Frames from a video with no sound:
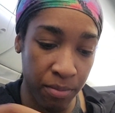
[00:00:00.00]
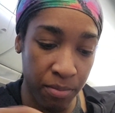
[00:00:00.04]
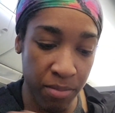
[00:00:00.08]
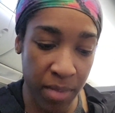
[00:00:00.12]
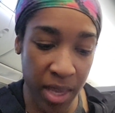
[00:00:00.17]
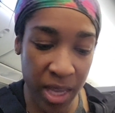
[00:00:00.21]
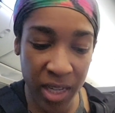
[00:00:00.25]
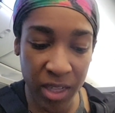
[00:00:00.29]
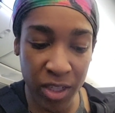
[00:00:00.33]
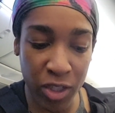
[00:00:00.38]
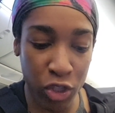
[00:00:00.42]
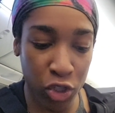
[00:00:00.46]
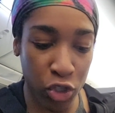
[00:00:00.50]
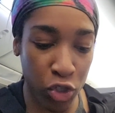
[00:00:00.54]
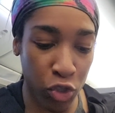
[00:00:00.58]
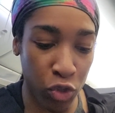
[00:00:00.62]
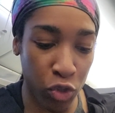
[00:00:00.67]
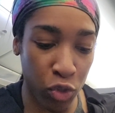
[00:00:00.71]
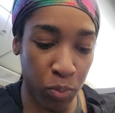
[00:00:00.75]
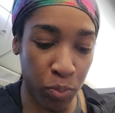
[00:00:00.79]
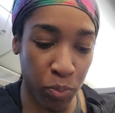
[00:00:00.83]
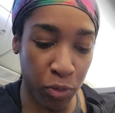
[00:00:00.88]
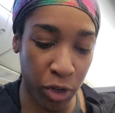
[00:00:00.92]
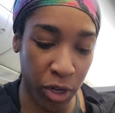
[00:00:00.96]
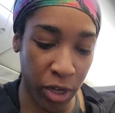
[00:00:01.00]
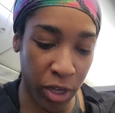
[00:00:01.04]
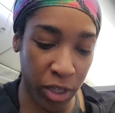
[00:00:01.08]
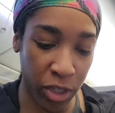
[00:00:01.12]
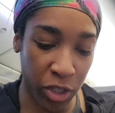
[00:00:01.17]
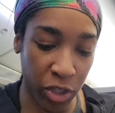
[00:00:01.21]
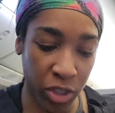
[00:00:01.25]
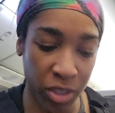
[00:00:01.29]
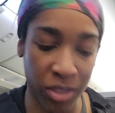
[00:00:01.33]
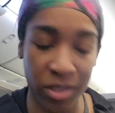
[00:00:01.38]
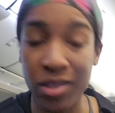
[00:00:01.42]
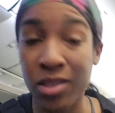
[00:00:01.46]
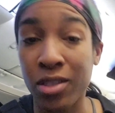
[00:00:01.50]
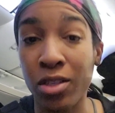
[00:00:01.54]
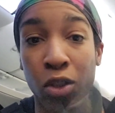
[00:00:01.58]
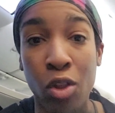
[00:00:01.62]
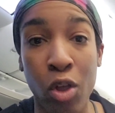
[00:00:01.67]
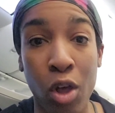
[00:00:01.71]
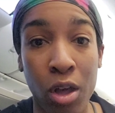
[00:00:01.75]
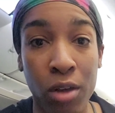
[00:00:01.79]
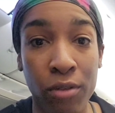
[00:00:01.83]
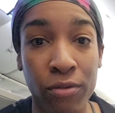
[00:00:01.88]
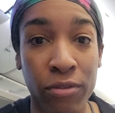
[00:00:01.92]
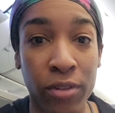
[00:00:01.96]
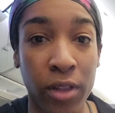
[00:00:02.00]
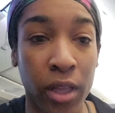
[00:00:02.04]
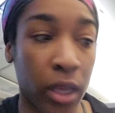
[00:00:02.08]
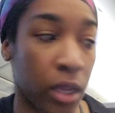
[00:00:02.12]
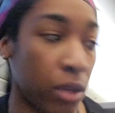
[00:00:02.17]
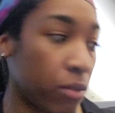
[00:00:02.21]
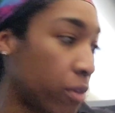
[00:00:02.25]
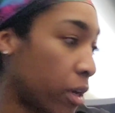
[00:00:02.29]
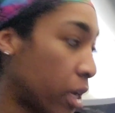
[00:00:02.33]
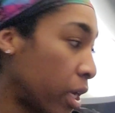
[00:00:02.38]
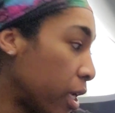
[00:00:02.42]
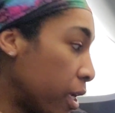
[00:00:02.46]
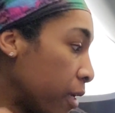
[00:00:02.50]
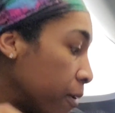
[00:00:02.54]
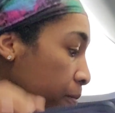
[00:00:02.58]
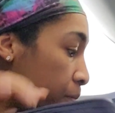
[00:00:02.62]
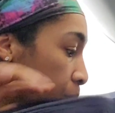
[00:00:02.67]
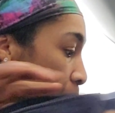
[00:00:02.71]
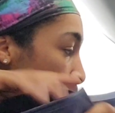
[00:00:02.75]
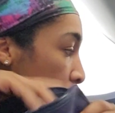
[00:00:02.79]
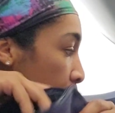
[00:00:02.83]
Mint toothbrush, because it's a long flight, right?